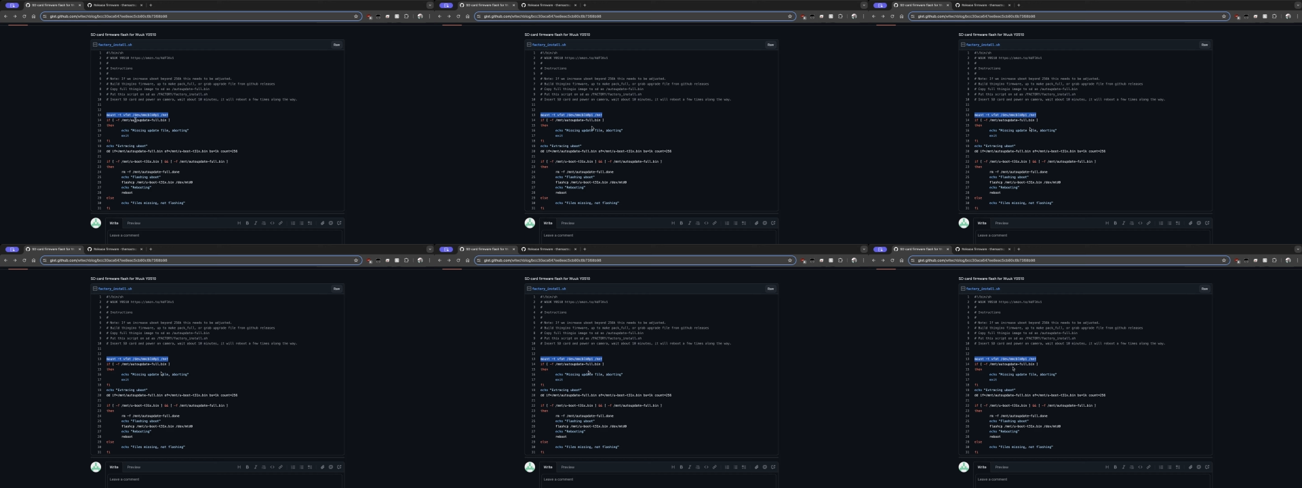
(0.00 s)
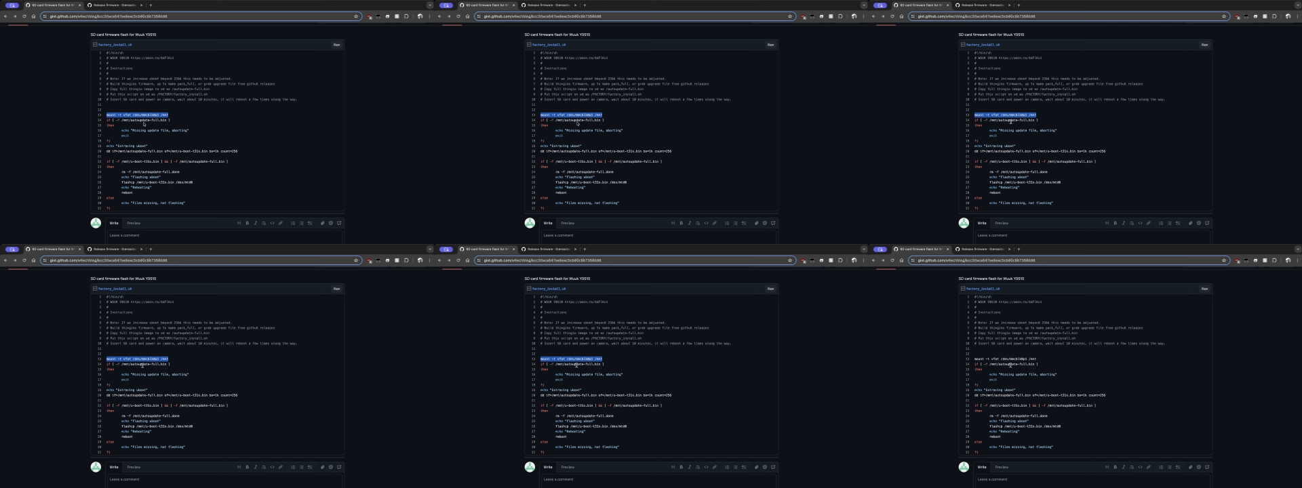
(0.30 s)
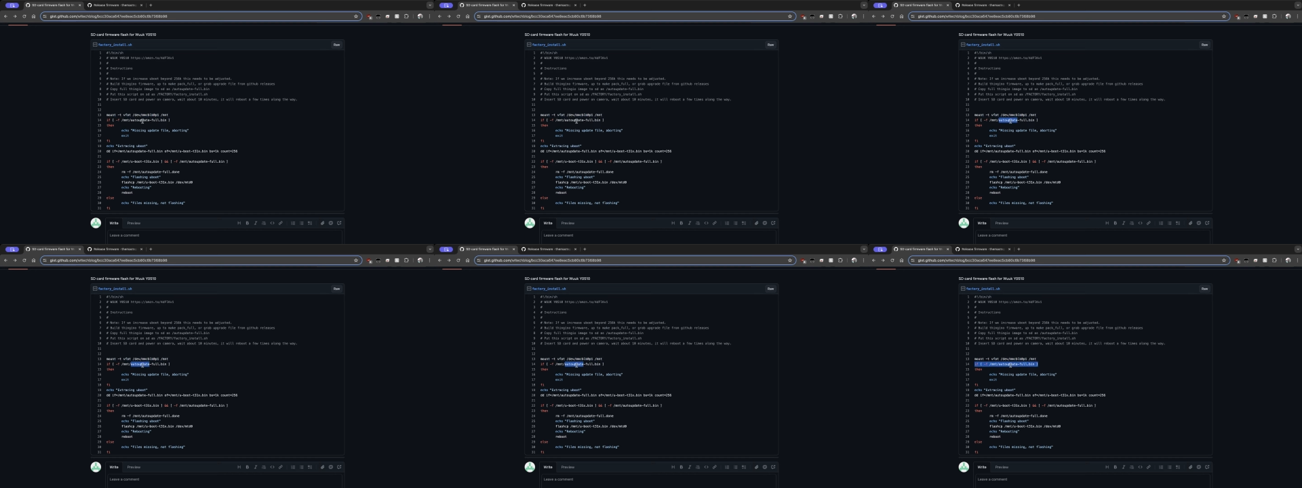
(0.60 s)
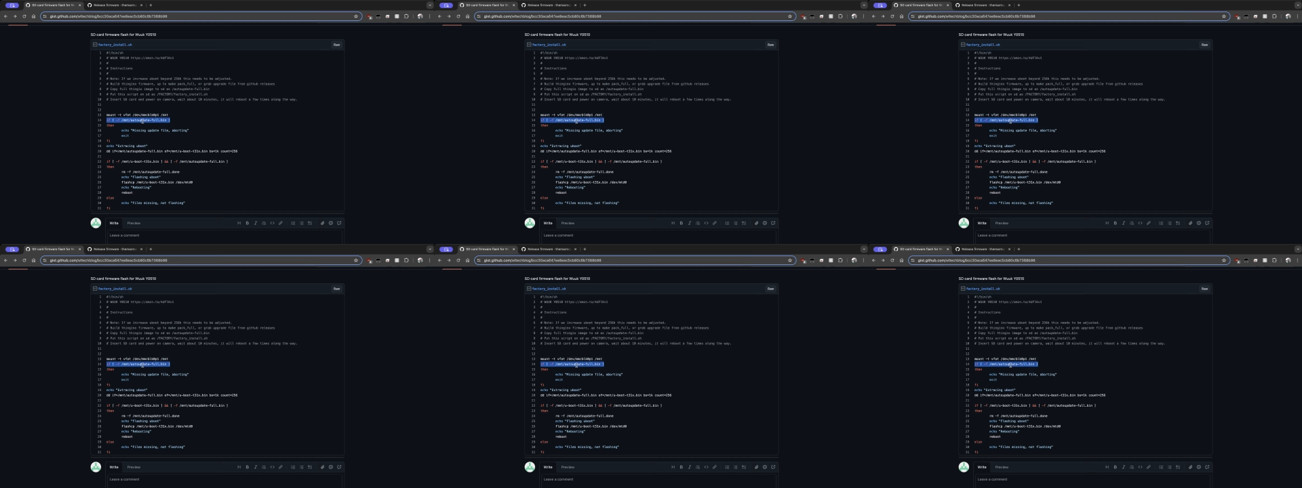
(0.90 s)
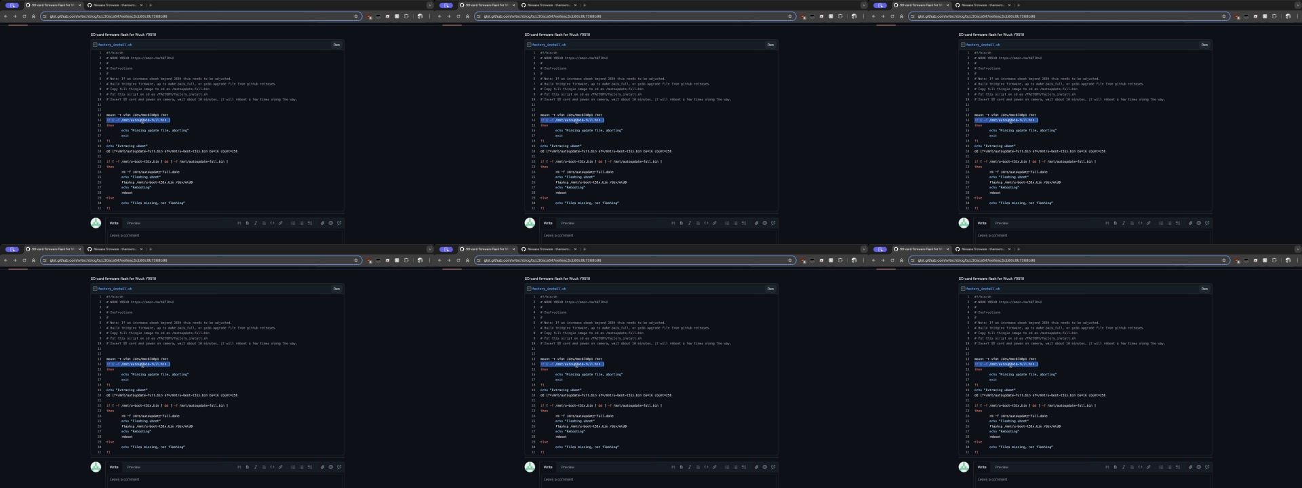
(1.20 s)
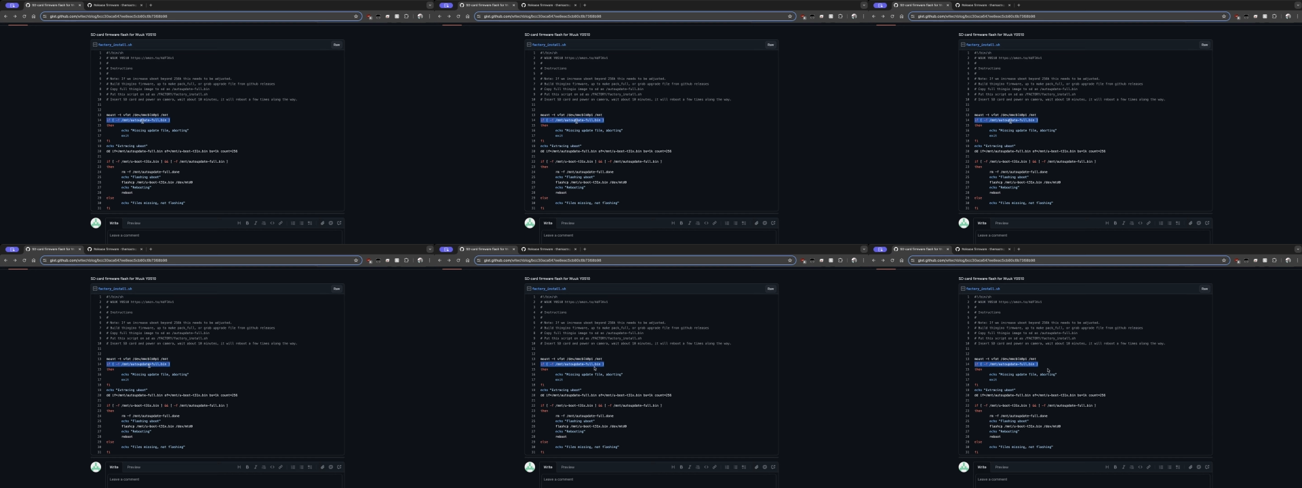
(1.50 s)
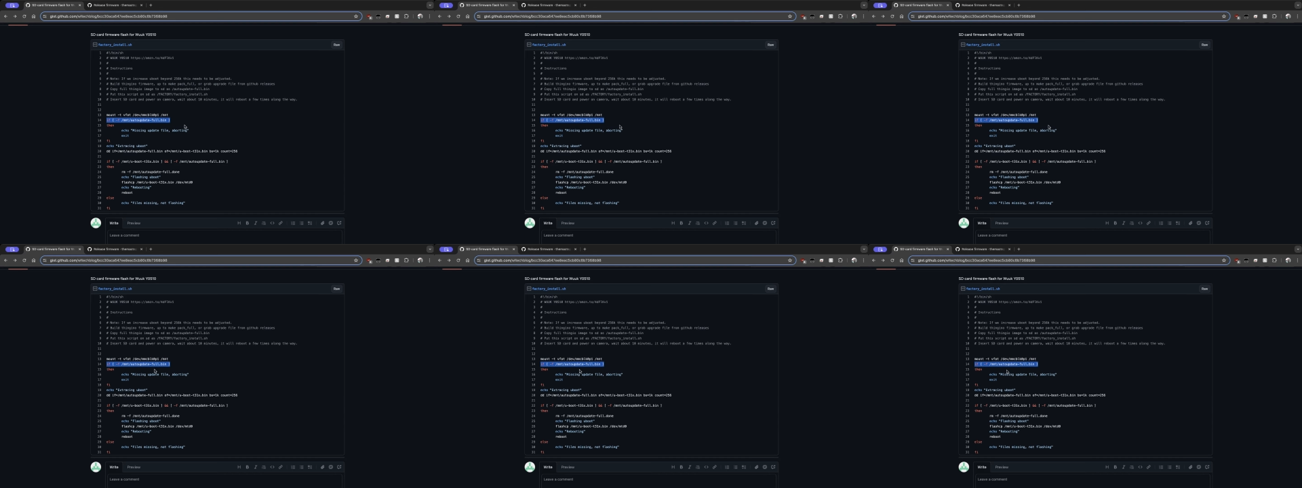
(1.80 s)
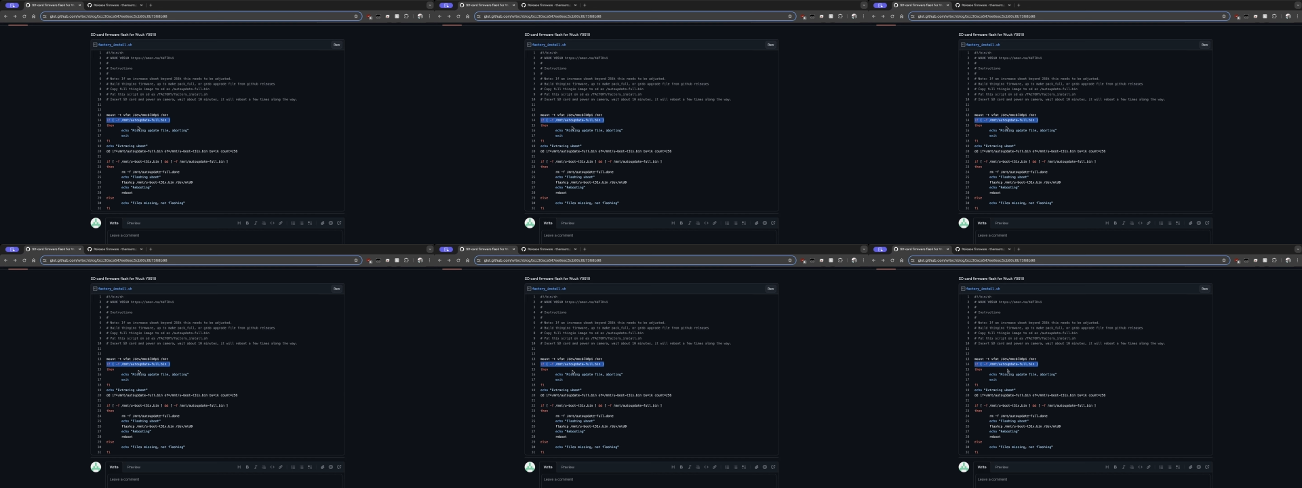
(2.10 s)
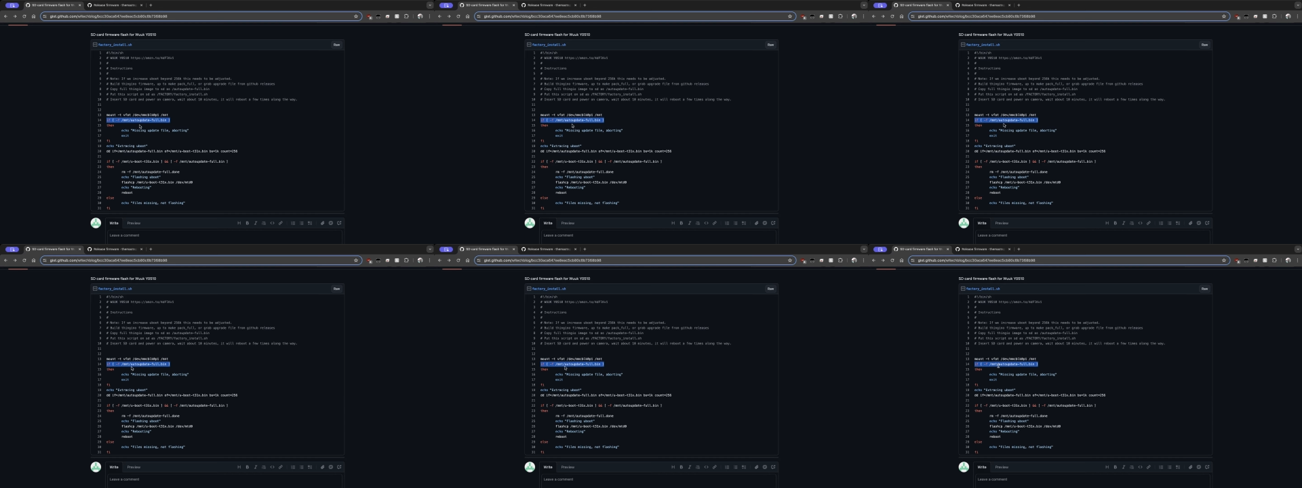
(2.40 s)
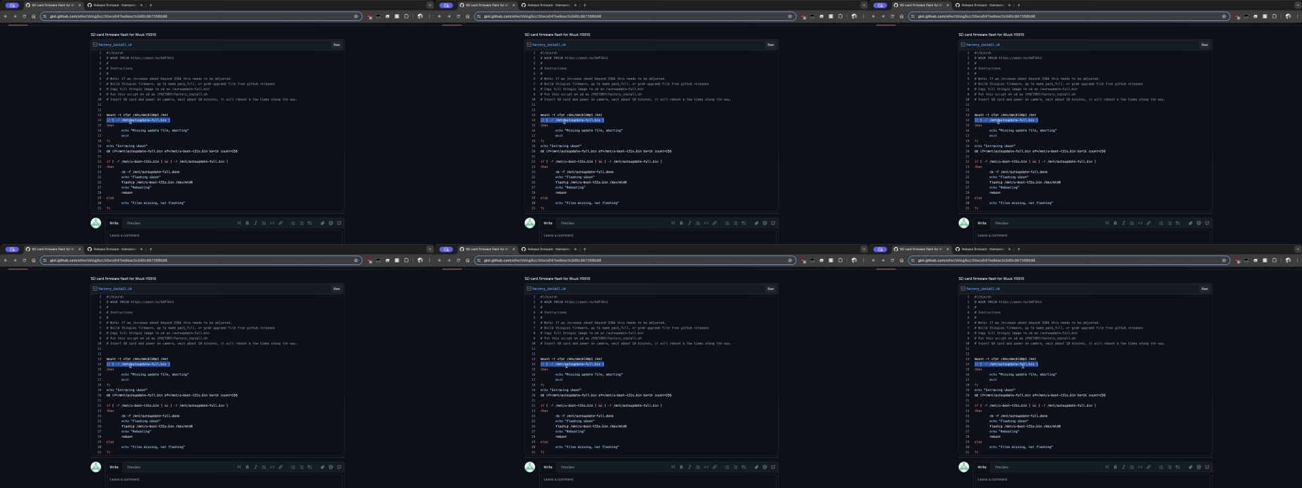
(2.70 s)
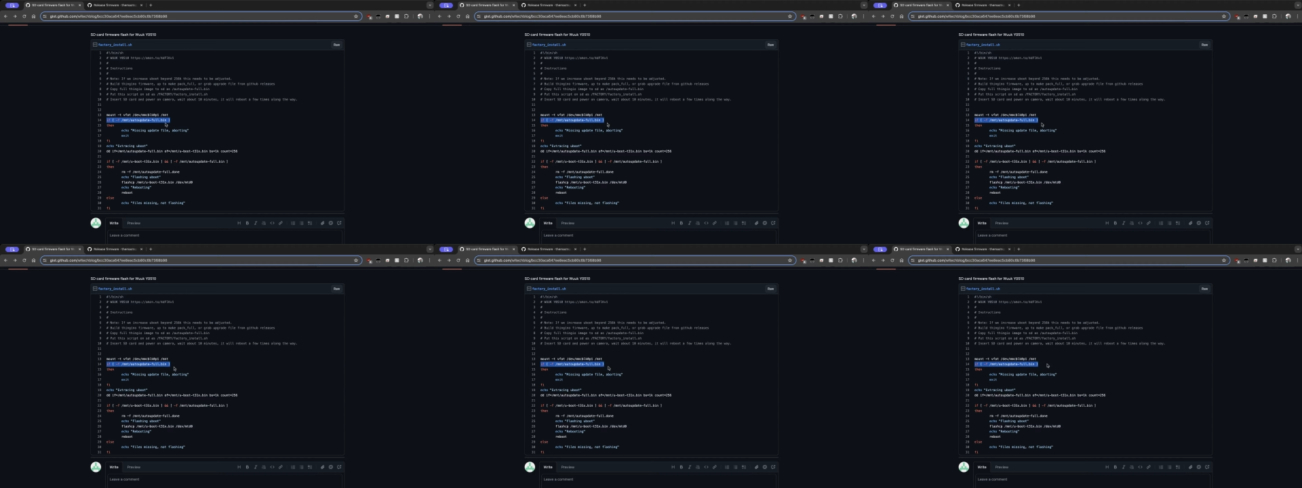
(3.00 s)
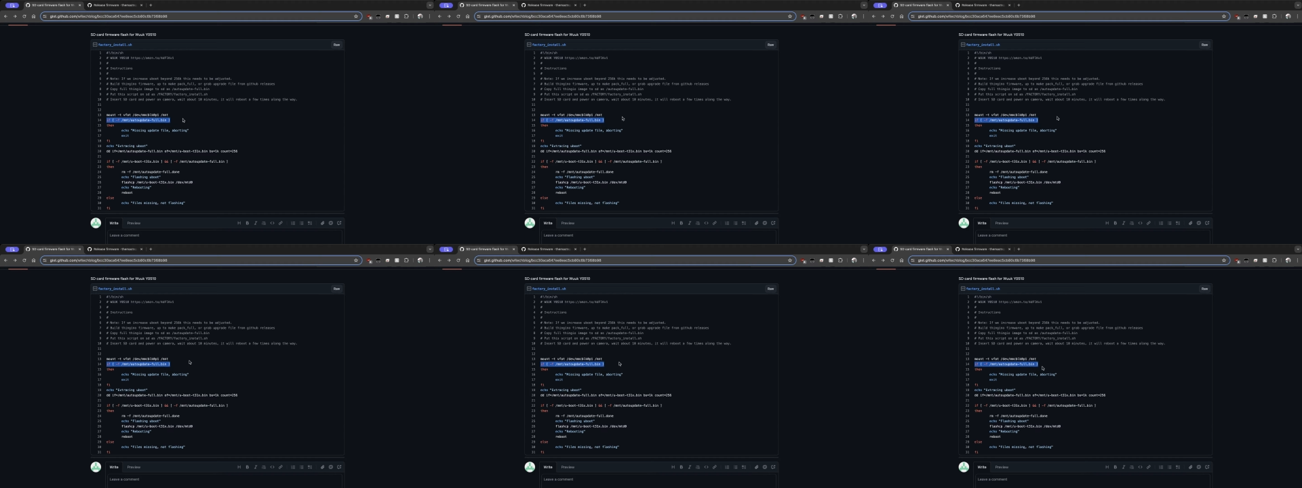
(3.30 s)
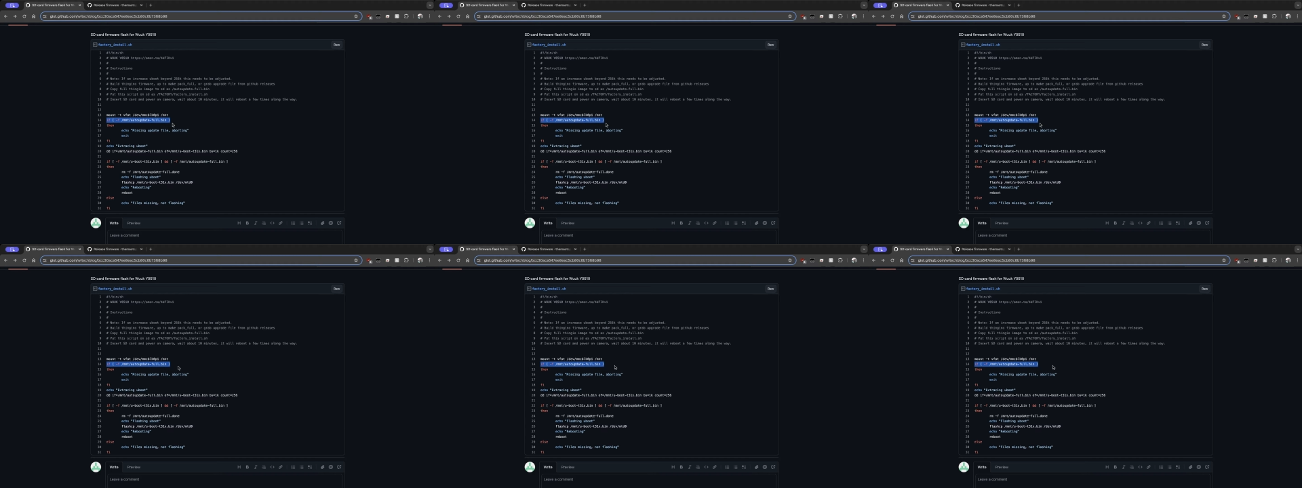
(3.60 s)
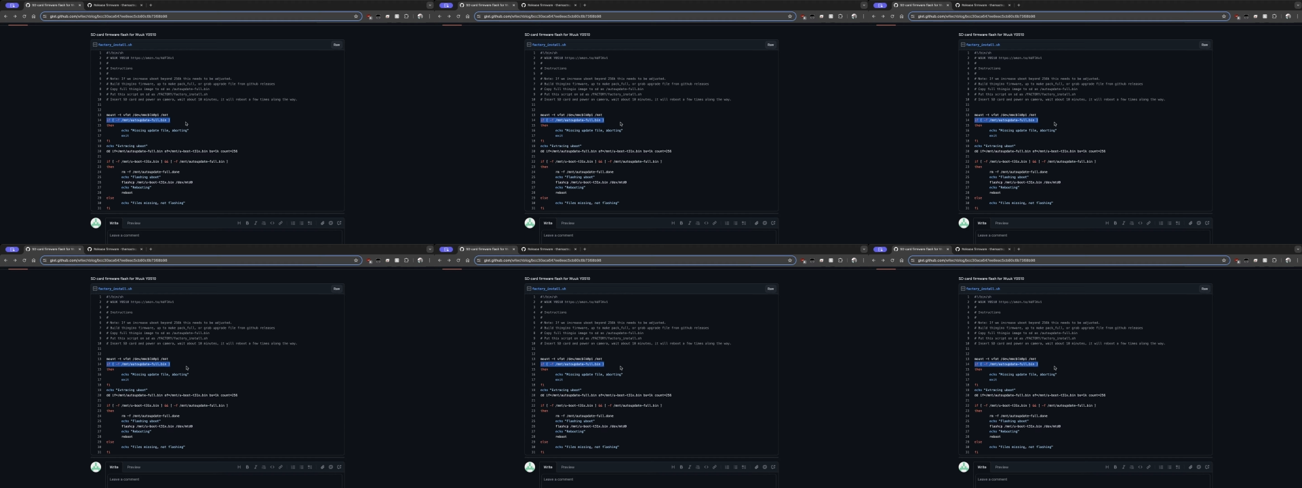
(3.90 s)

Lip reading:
[unreadable: no face in view]